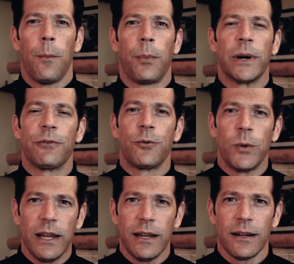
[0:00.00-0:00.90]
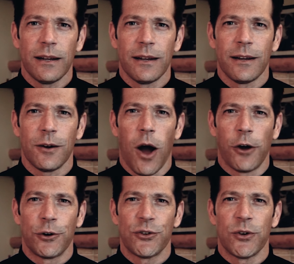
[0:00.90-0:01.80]
But if we
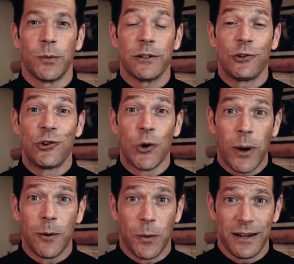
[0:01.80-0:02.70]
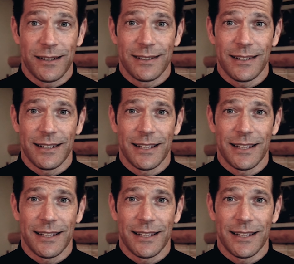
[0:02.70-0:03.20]
understood what joy was,